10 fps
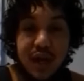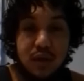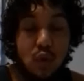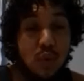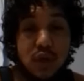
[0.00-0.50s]

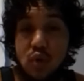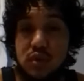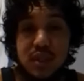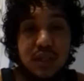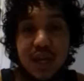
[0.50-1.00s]
no one
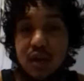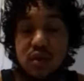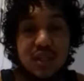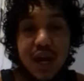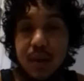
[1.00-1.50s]
knows the day or
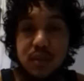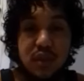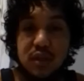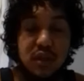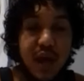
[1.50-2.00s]
time,
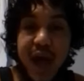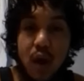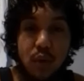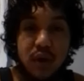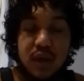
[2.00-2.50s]
the
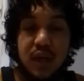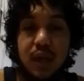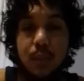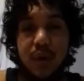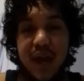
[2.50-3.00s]
hour,
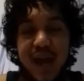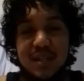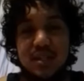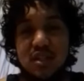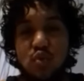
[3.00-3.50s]
but
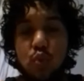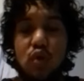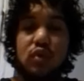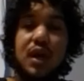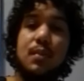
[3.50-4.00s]
as this
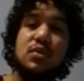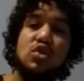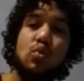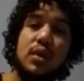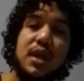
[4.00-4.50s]
world comes
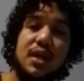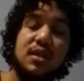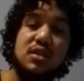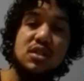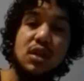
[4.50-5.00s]
to an
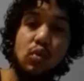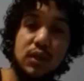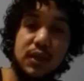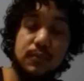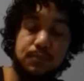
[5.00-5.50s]
end slowly,